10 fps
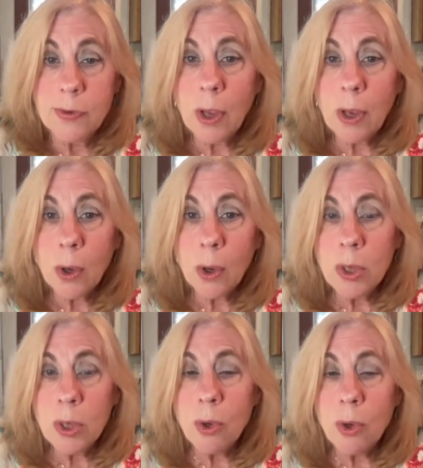So
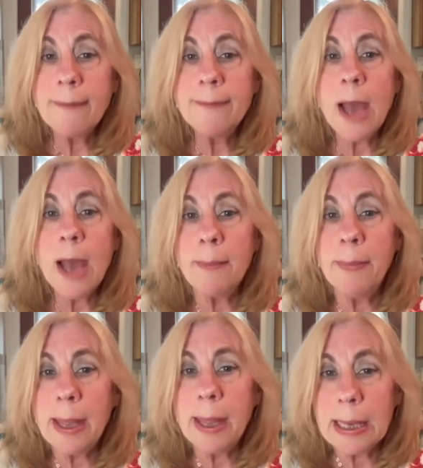when you have
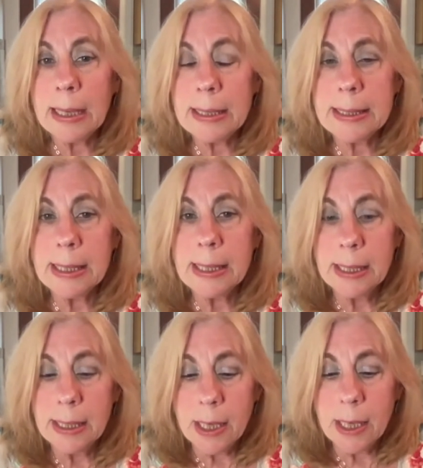diabetes,
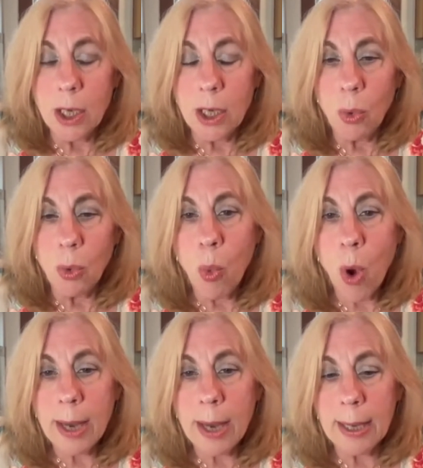
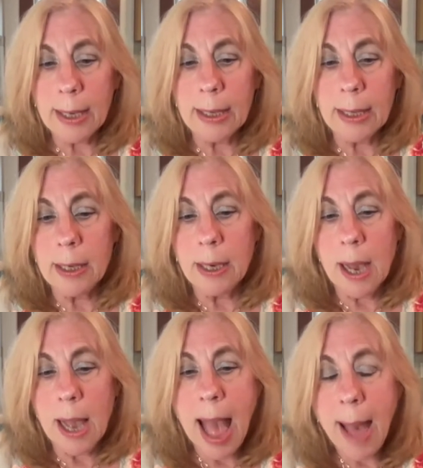what
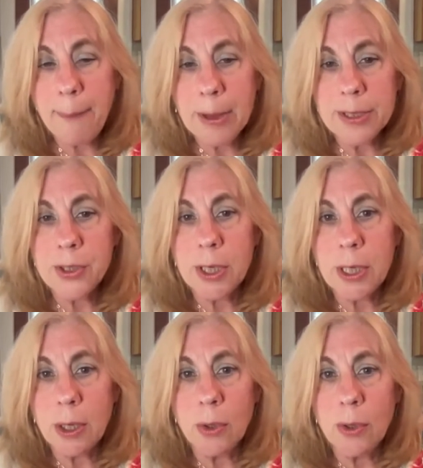happens to
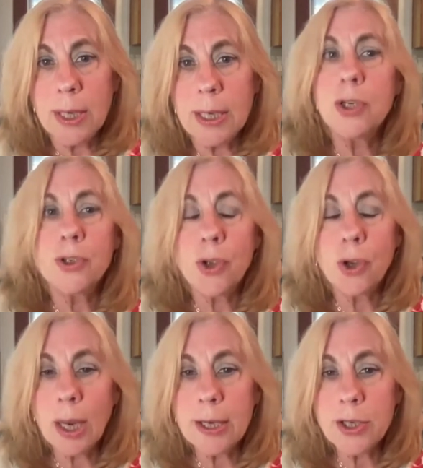you is your
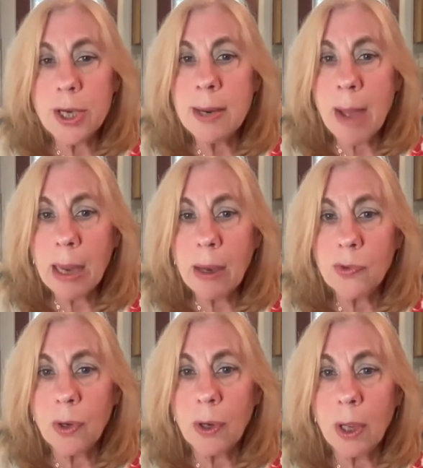circulation and
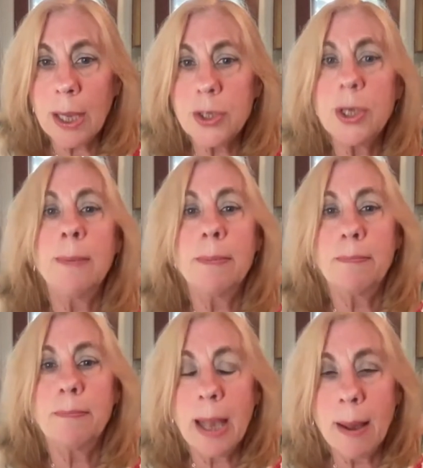microcirculation
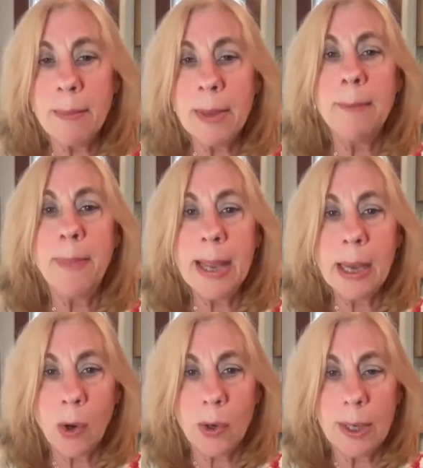become
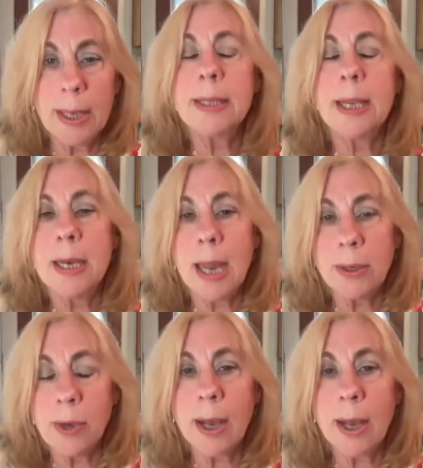impaired. It's a
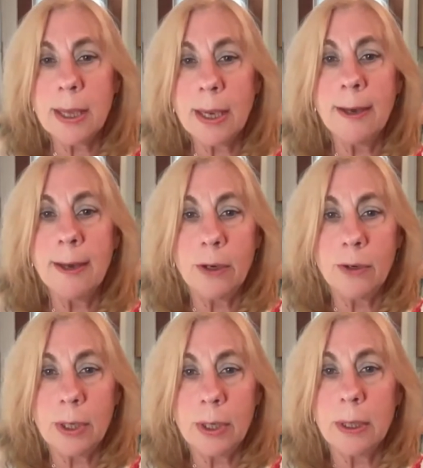nitric oxide
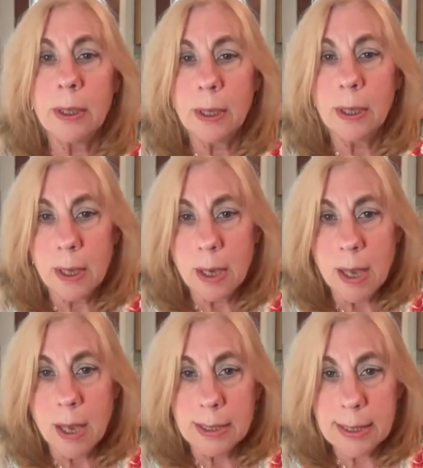deficient
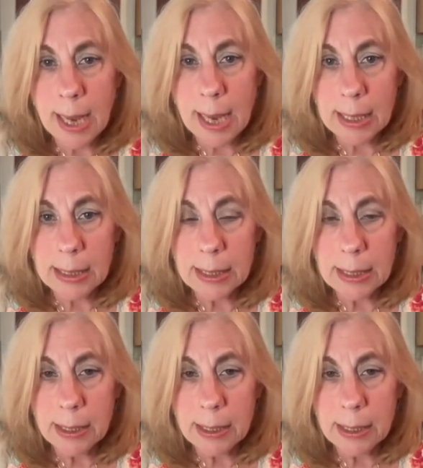state.